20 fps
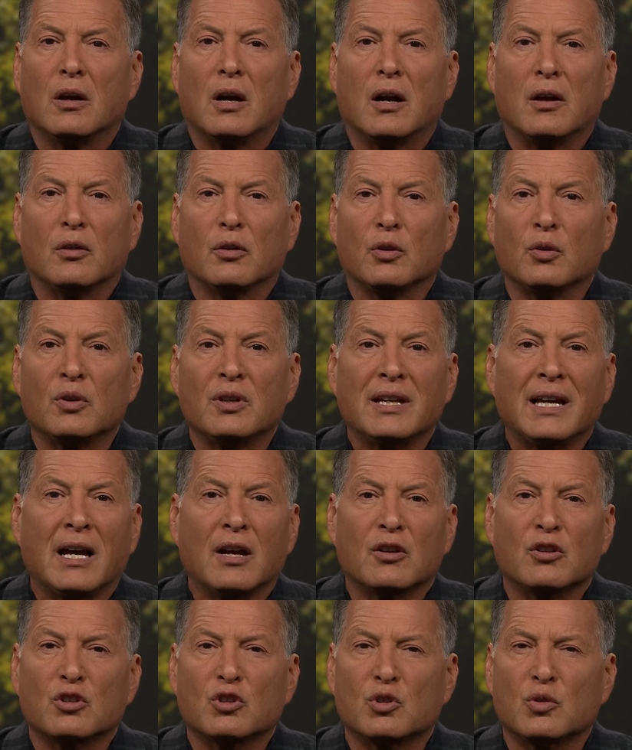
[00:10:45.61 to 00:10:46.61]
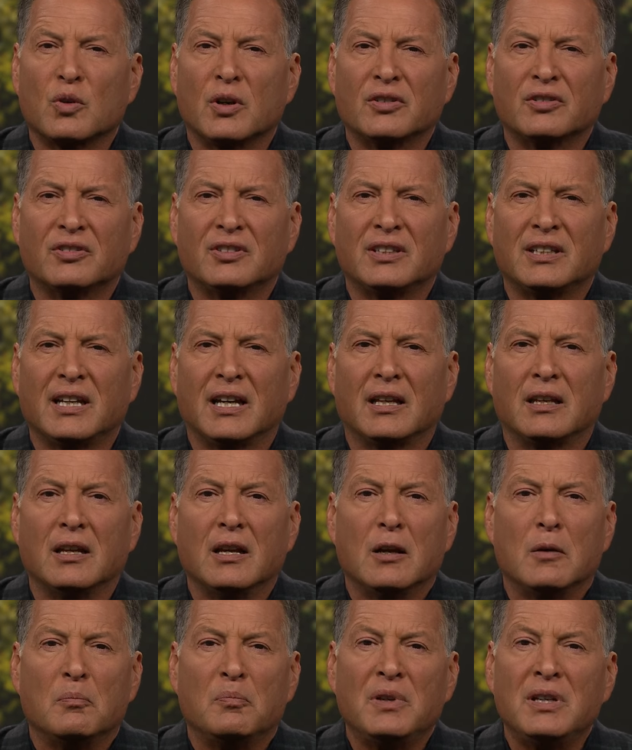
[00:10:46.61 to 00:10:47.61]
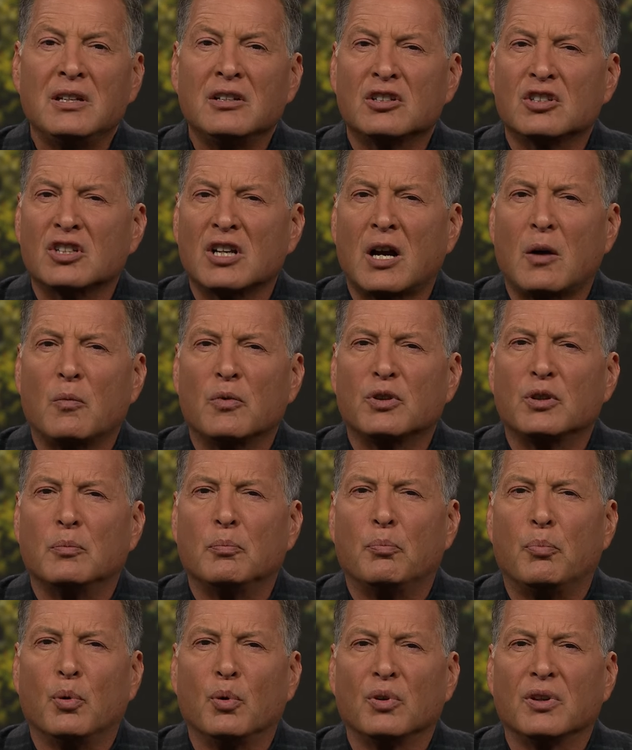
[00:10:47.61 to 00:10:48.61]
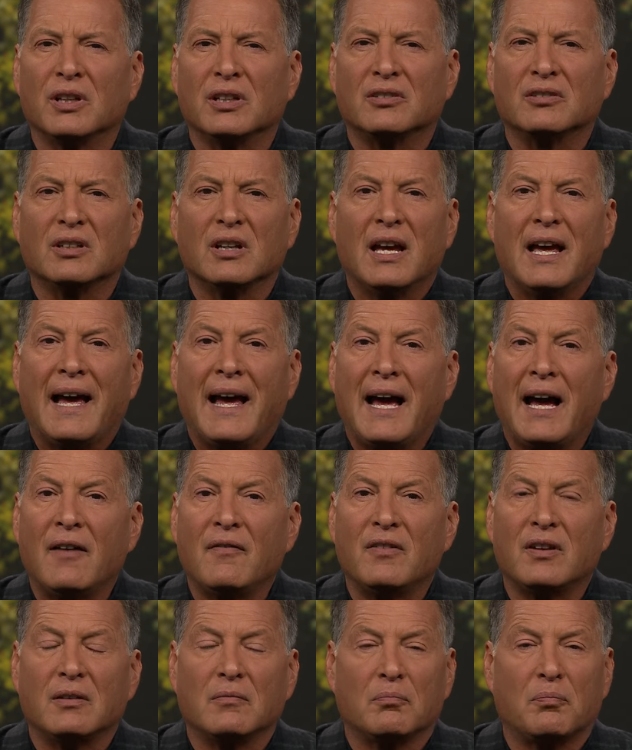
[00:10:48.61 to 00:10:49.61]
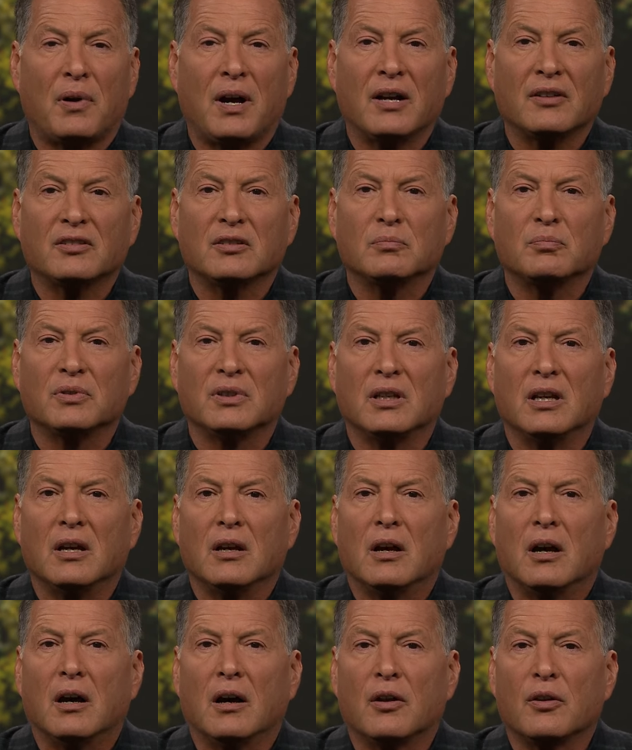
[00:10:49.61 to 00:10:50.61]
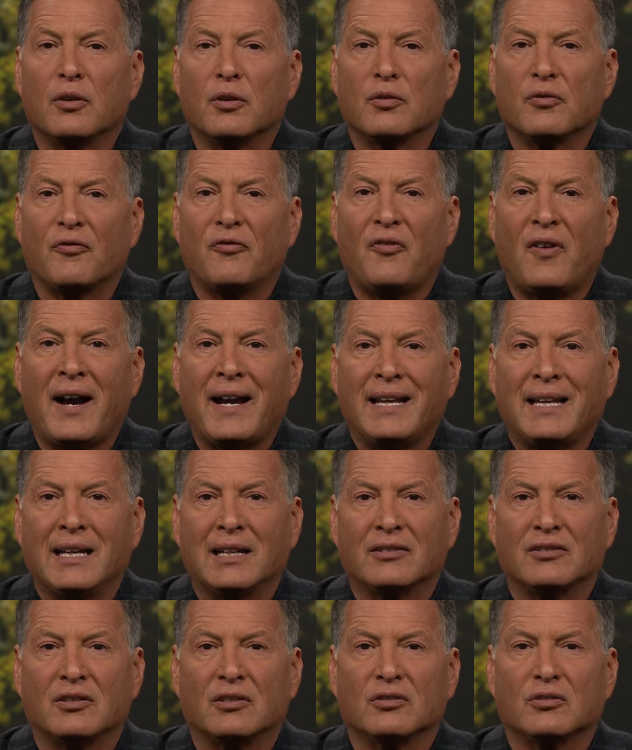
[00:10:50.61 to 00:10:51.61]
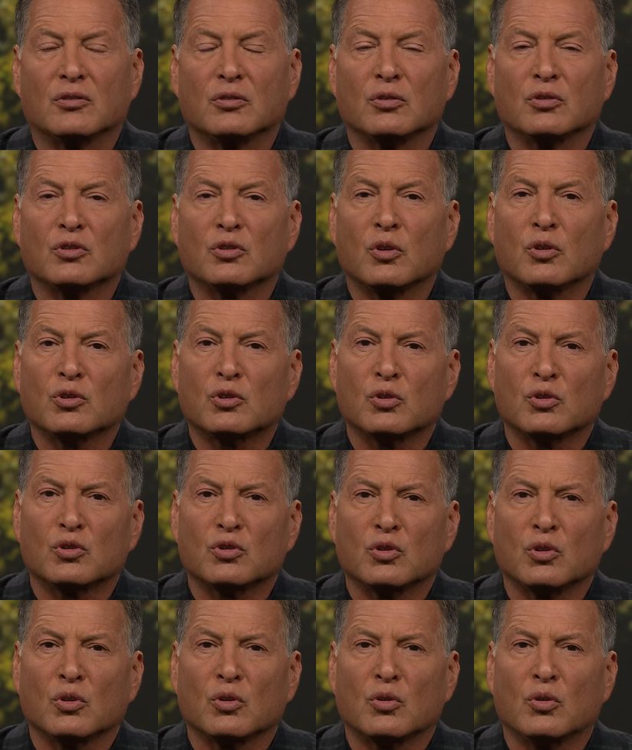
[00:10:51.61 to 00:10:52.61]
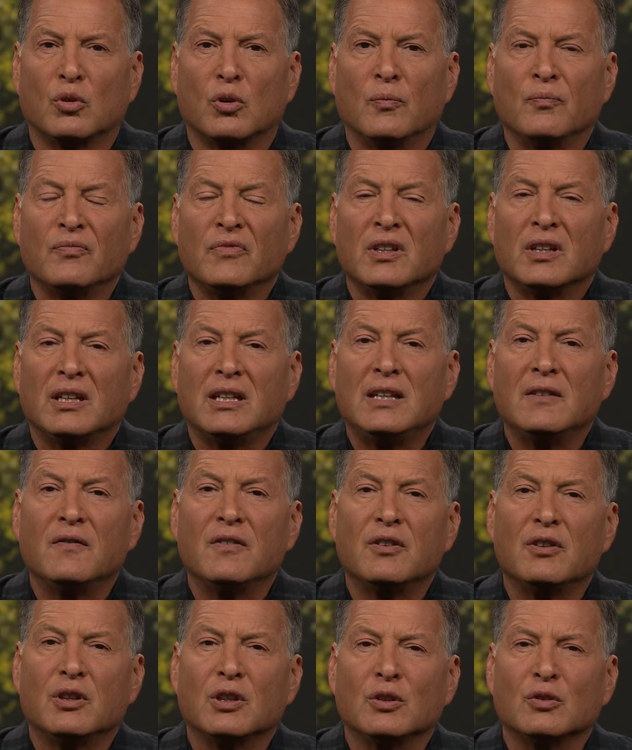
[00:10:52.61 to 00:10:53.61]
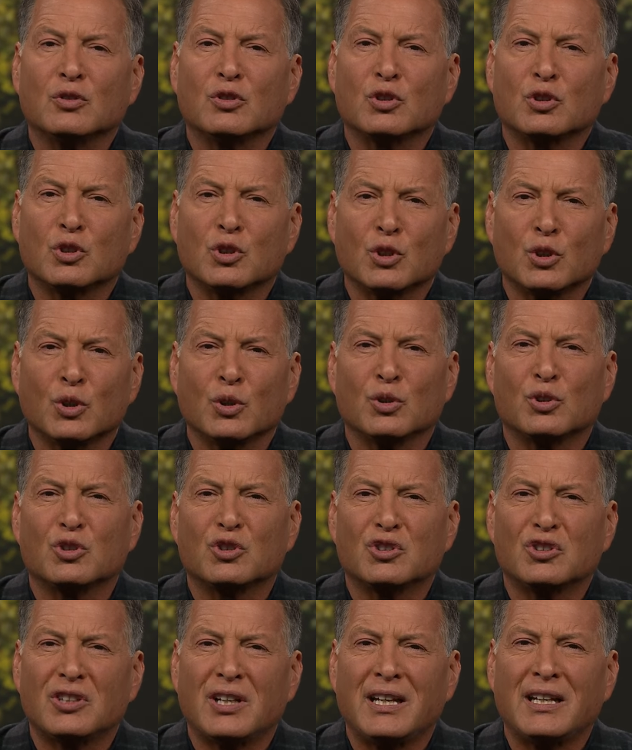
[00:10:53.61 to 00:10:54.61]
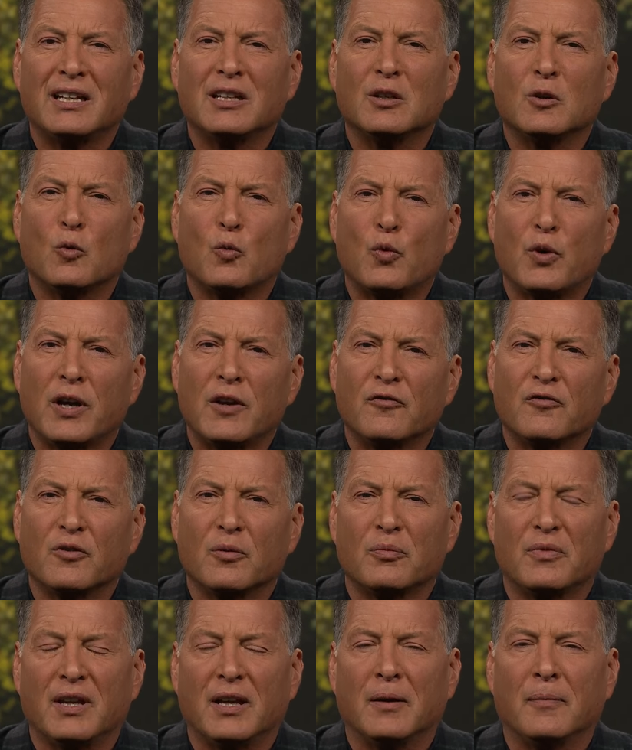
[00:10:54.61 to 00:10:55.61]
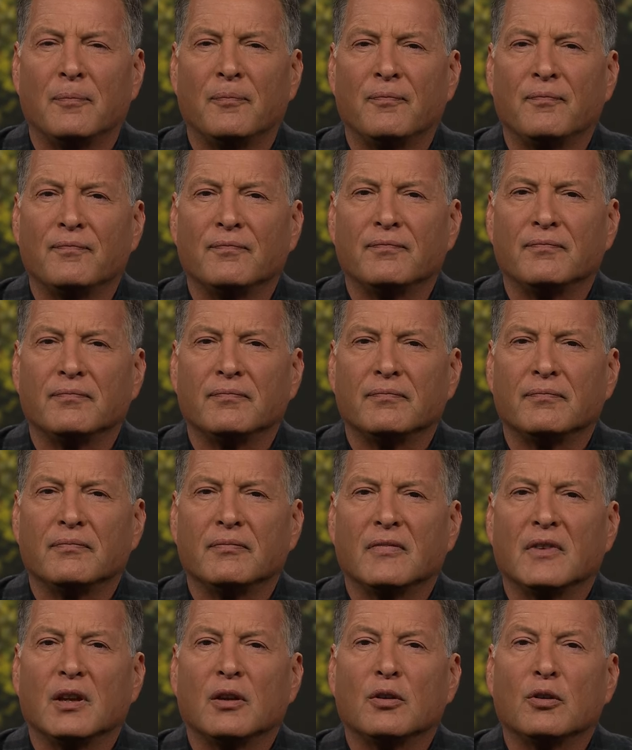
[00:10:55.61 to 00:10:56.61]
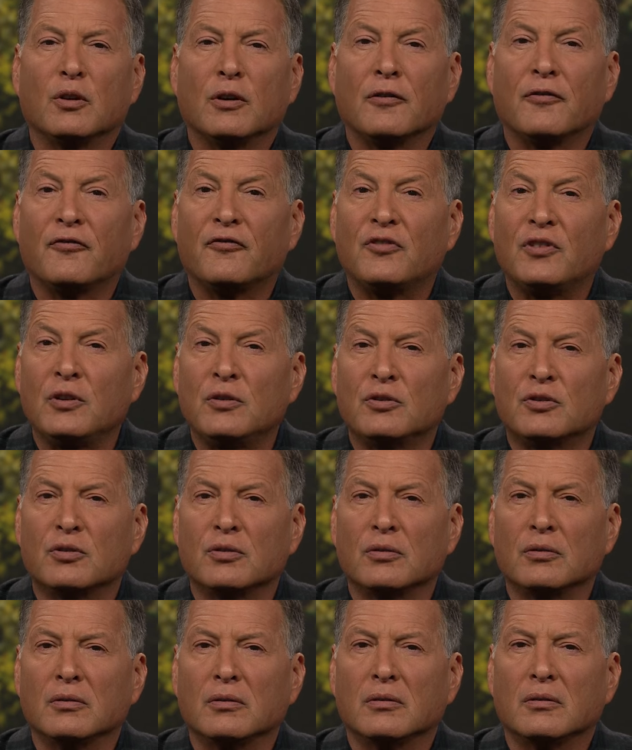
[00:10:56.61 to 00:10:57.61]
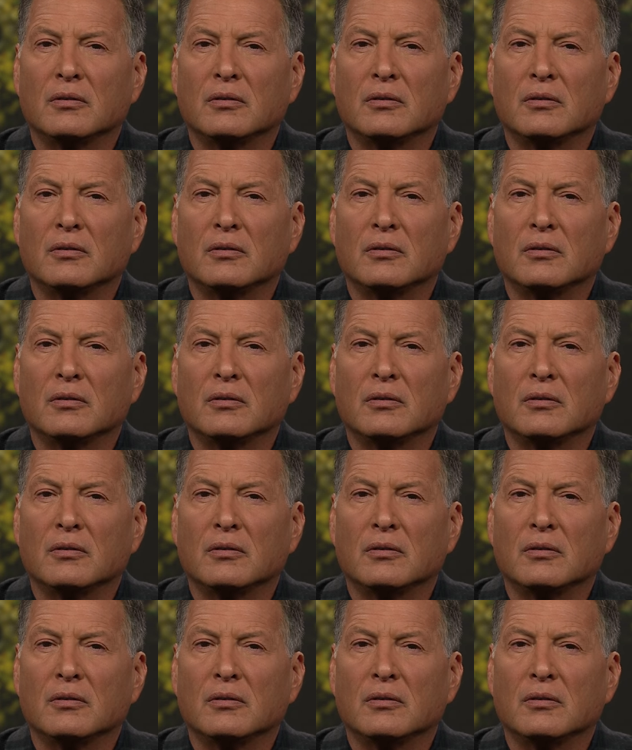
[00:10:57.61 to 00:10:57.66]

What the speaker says: Learning how to trust again, being shot with the bullets, having possibly their finances, their social circle, even their church taken away from them. Their future